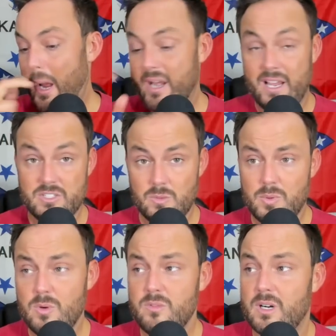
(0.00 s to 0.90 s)
and has to
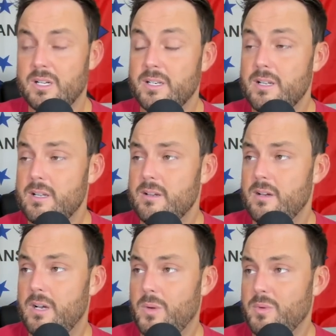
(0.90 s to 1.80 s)
improve on
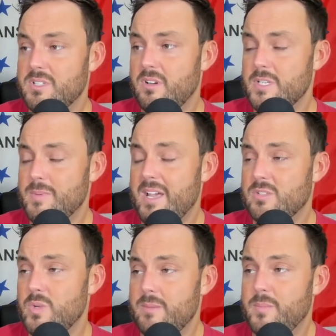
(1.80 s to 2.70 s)
what we saw this past
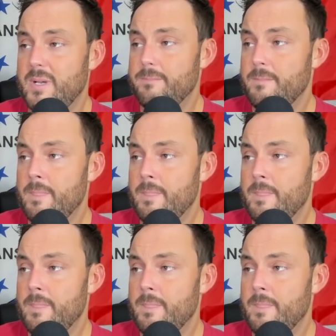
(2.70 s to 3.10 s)
week. But